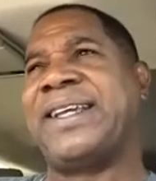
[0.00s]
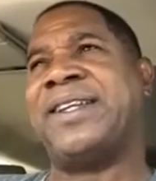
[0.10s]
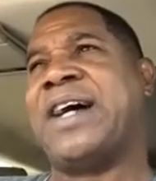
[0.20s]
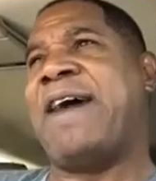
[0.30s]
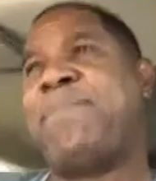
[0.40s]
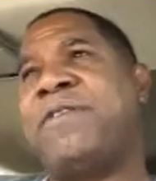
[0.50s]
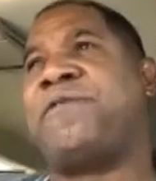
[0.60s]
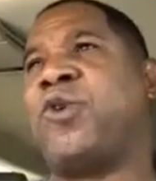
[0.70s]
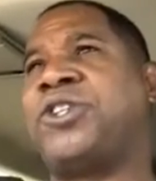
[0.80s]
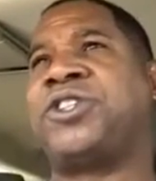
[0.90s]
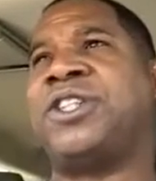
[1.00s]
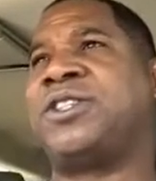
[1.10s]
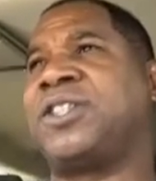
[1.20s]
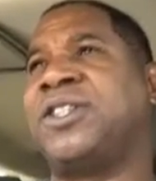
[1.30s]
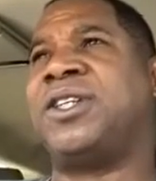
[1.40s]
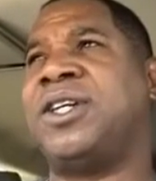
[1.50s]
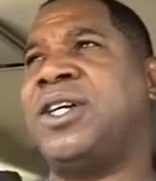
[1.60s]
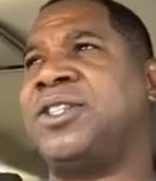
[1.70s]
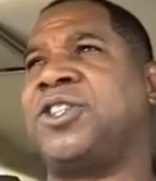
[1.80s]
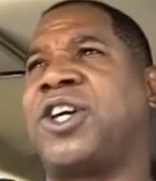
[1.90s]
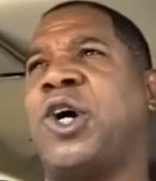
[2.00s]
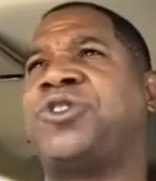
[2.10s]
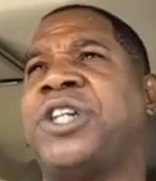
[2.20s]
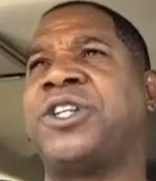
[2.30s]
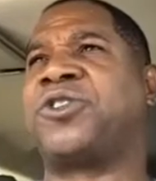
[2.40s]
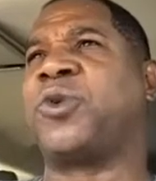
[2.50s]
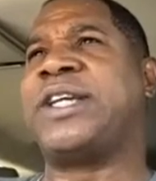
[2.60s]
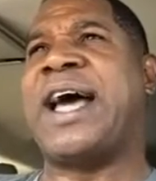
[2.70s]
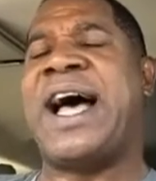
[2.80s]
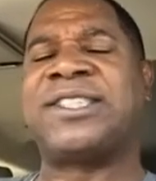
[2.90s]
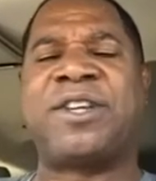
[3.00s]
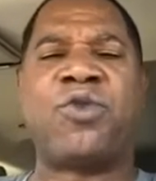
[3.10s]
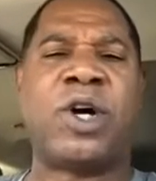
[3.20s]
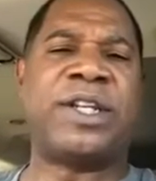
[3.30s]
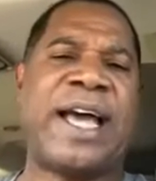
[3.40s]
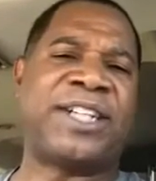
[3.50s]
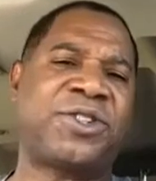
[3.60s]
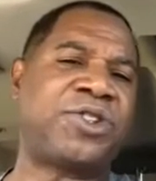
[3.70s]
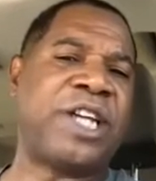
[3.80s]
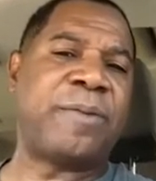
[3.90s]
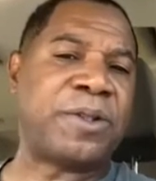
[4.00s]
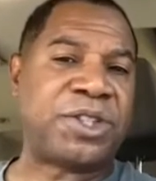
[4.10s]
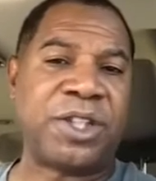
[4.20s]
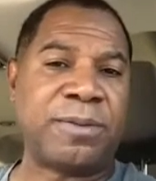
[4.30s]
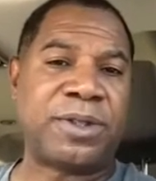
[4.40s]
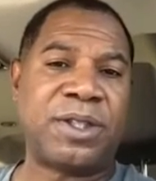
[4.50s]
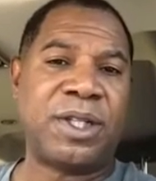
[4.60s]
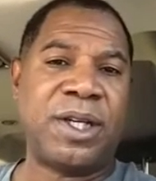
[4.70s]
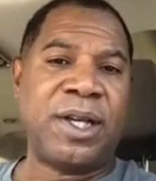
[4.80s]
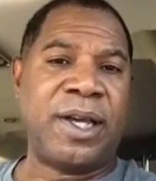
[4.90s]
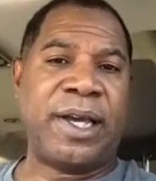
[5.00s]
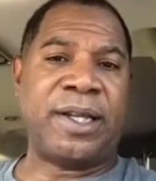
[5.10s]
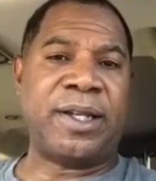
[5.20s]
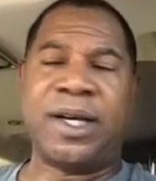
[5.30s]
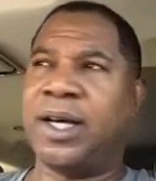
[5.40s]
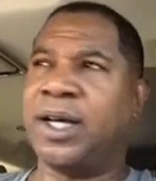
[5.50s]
And I've been fortunate to coach under three guys that have won national championships. And,